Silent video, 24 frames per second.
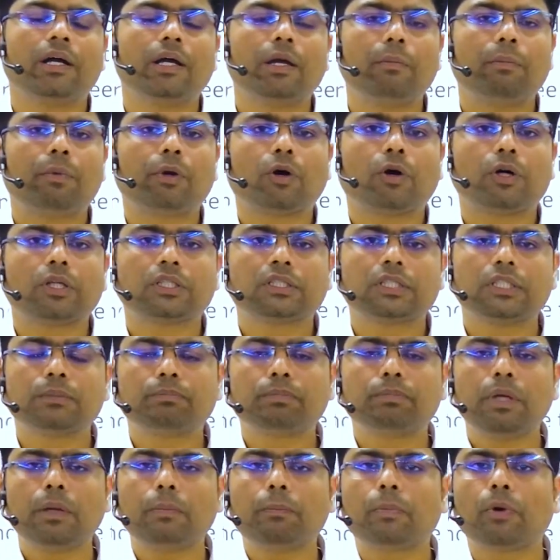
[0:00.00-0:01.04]
because these
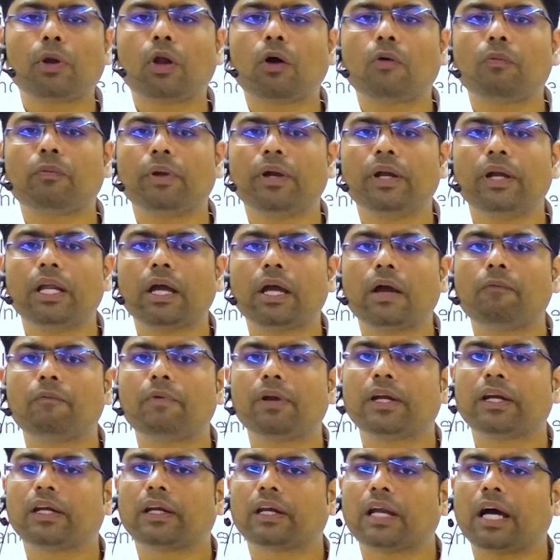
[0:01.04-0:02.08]
people of India will
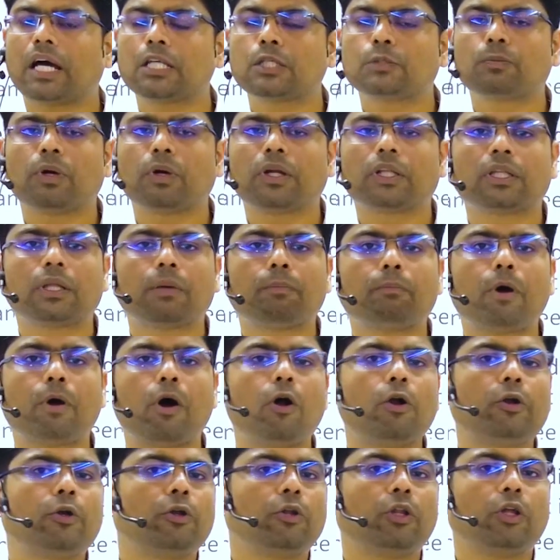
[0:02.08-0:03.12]
transfer the power
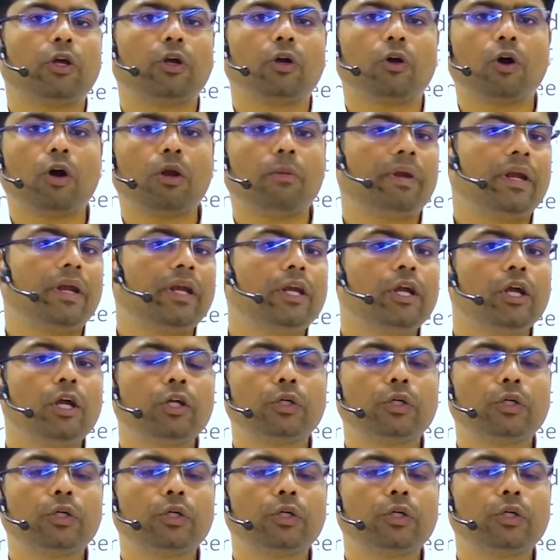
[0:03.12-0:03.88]
to the government